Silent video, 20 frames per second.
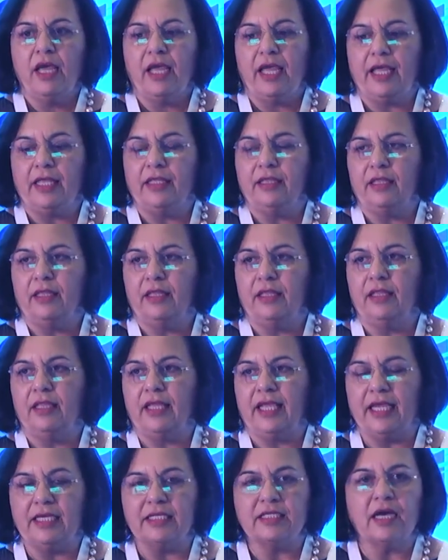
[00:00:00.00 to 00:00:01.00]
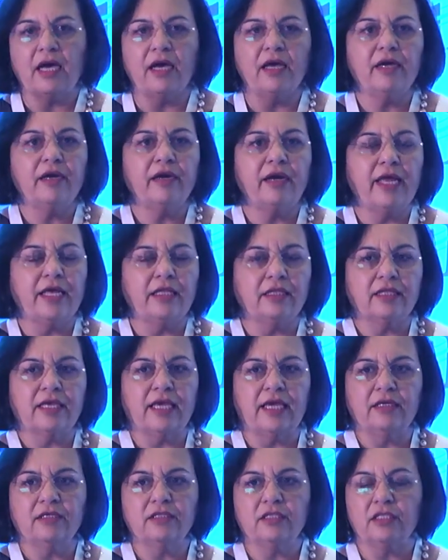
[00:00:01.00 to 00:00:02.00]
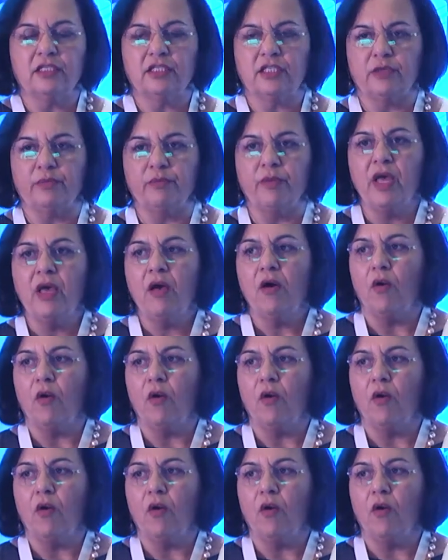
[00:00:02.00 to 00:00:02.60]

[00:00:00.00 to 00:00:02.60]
in the entire healthcare system,